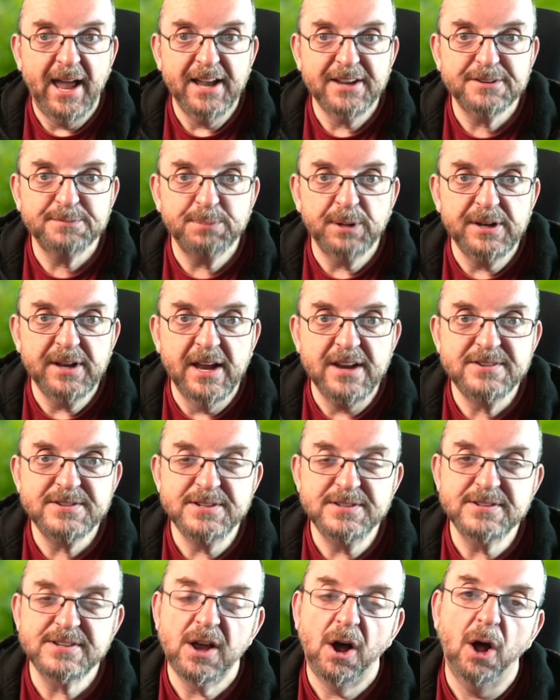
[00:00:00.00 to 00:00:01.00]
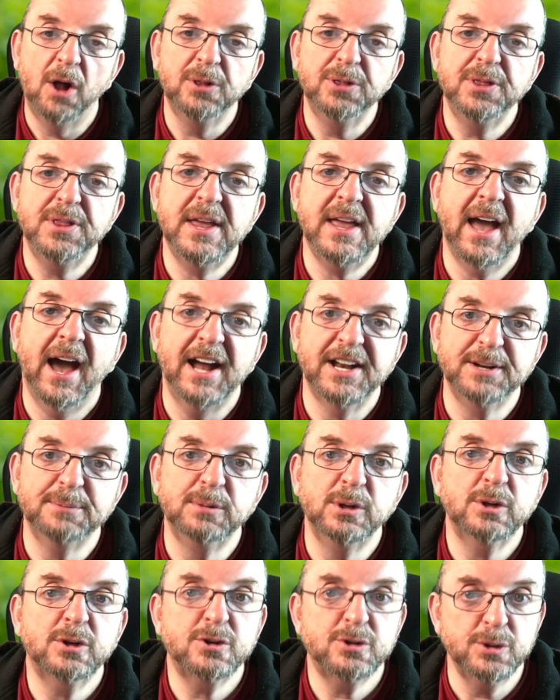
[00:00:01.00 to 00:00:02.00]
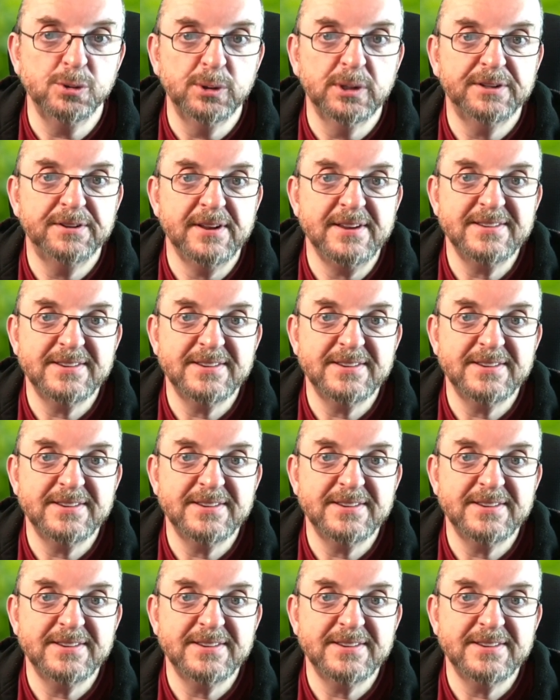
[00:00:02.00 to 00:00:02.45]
explanations on the animal cruelty